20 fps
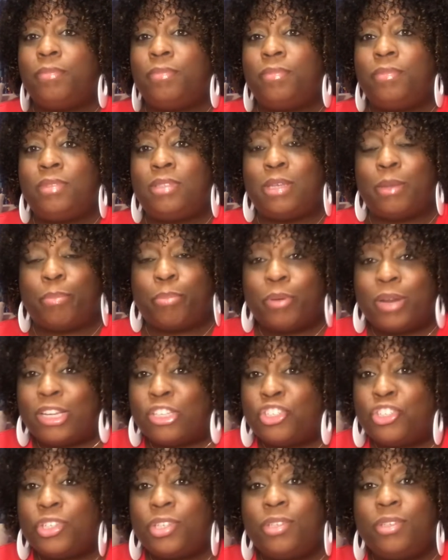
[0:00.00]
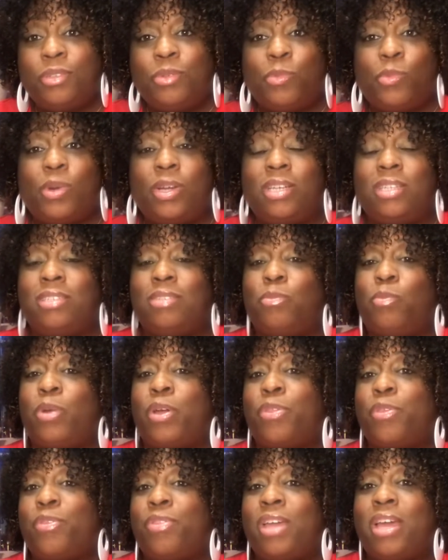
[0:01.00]
depression,
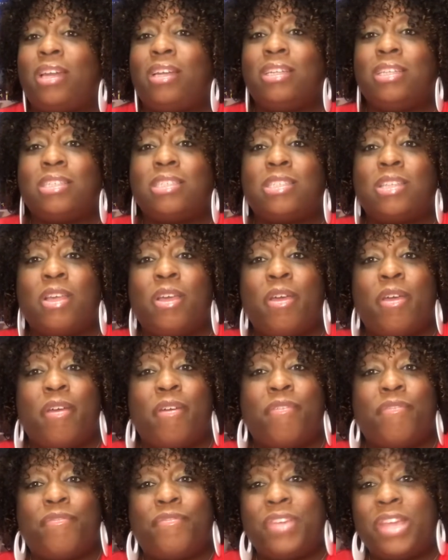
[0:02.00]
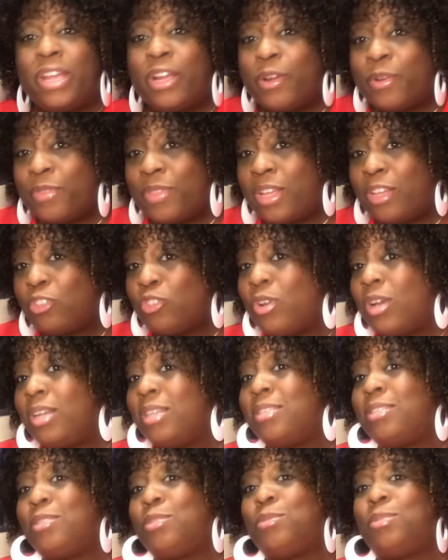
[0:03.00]
whether that is fear that
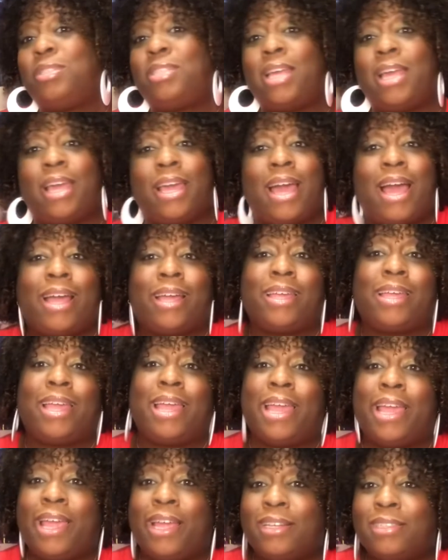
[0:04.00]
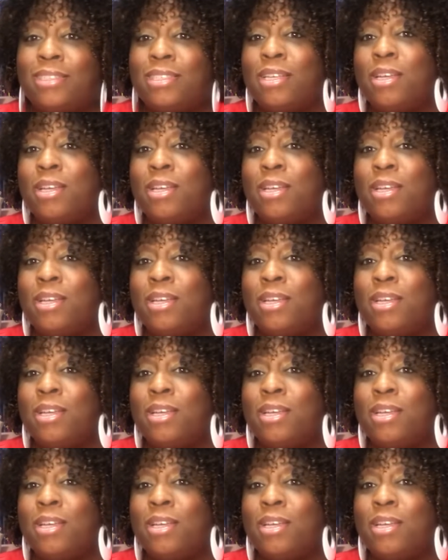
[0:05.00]
tries to say I can't,